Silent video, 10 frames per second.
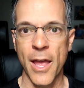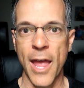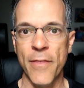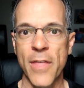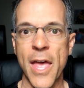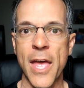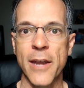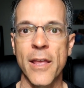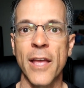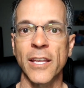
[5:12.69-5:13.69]
and
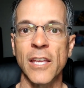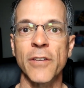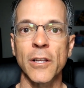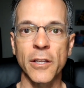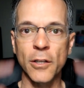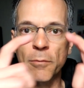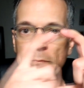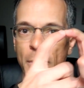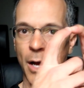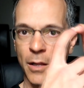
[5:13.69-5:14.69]
then give it a
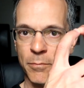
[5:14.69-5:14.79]
little uh,